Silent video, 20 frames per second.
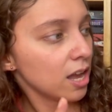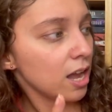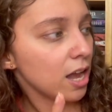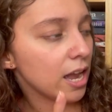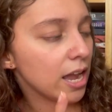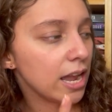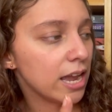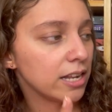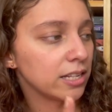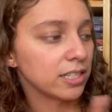
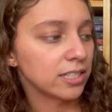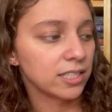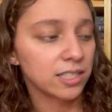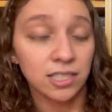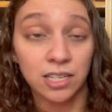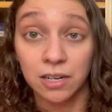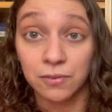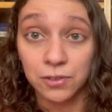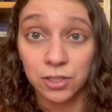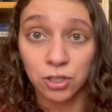And this is
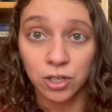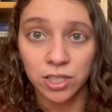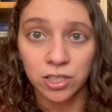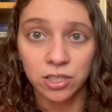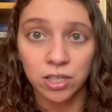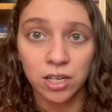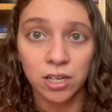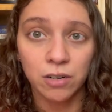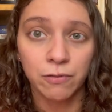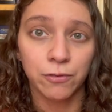Son of a
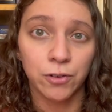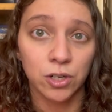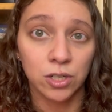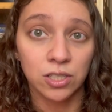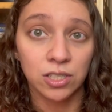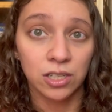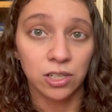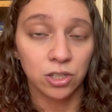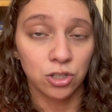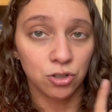Trickster,
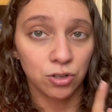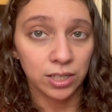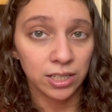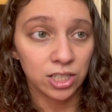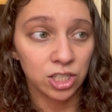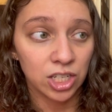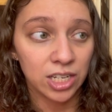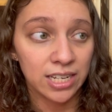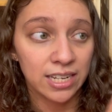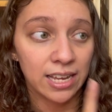first in a
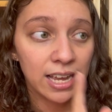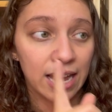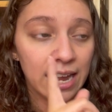trilogy,